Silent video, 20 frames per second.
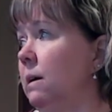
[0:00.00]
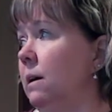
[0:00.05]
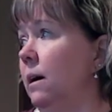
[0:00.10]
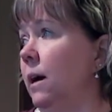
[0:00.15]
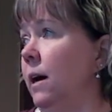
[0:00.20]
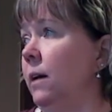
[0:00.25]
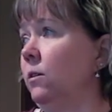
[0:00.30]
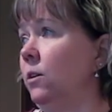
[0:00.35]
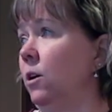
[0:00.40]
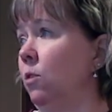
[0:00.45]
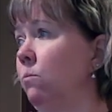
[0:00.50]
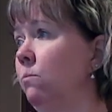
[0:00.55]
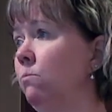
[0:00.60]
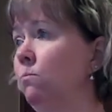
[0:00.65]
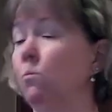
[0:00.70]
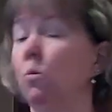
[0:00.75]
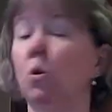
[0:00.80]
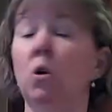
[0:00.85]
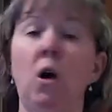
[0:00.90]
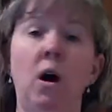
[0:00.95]
I don't know,
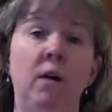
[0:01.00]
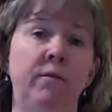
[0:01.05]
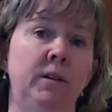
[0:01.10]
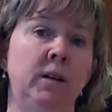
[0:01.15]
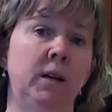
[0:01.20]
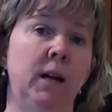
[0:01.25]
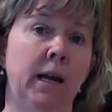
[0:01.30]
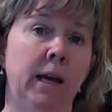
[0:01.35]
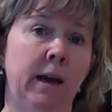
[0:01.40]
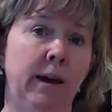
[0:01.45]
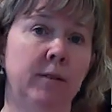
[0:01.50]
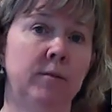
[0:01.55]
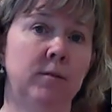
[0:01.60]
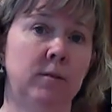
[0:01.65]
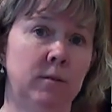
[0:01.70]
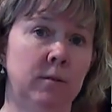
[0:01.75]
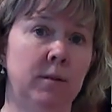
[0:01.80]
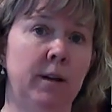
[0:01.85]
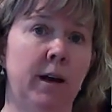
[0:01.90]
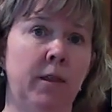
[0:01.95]
more often, I
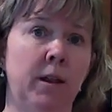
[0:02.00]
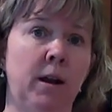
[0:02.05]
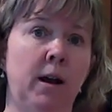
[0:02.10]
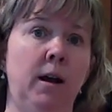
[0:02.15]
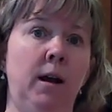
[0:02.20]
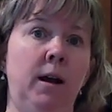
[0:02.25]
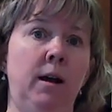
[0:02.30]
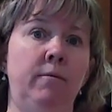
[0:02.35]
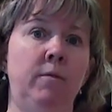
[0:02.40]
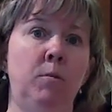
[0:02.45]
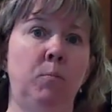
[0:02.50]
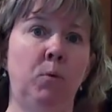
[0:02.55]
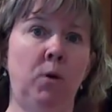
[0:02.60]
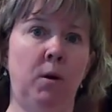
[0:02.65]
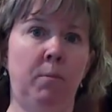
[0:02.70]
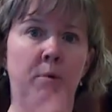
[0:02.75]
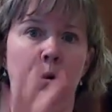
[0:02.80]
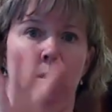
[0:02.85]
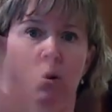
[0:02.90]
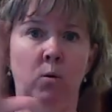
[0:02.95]
guess, now that I have the
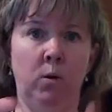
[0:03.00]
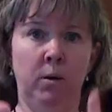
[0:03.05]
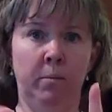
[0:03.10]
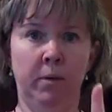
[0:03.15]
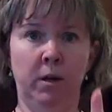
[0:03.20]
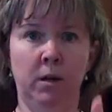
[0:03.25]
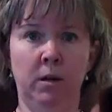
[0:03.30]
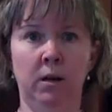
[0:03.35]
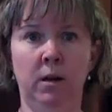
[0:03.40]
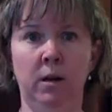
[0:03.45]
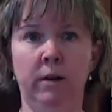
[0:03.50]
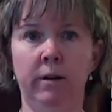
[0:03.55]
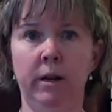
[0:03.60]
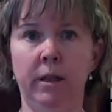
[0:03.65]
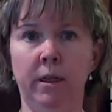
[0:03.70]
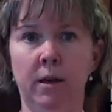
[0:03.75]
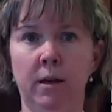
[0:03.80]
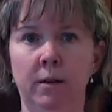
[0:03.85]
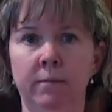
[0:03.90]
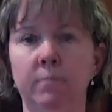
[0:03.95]
proper equipment and
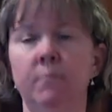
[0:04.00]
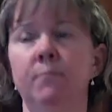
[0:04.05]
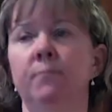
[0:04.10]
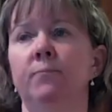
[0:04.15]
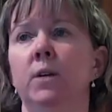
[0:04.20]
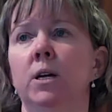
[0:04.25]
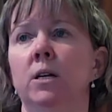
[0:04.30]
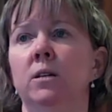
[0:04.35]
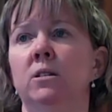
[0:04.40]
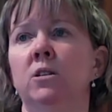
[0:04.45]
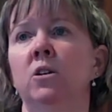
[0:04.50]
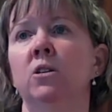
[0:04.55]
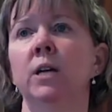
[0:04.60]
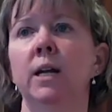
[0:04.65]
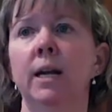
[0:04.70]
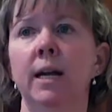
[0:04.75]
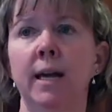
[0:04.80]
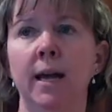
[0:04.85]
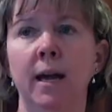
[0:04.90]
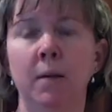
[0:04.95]
everything. Still need
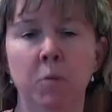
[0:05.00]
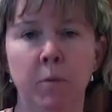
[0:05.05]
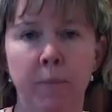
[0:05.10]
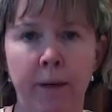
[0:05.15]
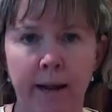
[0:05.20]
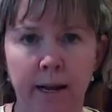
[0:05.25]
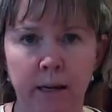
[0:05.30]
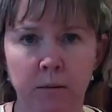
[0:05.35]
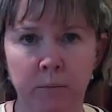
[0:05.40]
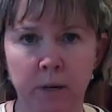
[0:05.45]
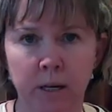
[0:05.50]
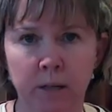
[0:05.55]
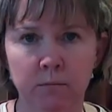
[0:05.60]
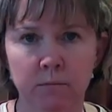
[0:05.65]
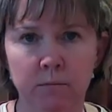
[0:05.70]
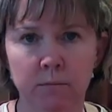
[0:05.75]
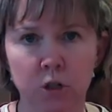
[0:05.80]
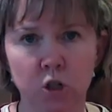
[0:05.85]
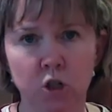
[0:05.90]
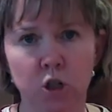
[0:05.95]
a cameraman, but
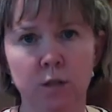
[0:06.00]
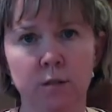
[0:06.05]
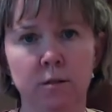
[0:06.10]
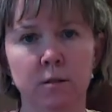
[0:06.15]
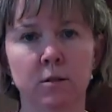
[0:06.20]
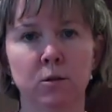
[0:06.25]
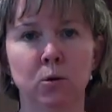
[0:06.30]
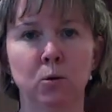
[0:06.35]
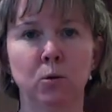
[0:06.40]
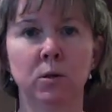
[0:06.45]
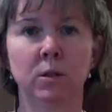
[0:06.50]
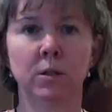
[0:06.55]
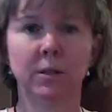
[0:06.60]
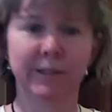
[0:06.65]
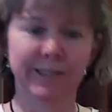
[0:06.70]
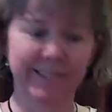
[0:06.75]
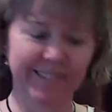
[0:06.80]
she's at school.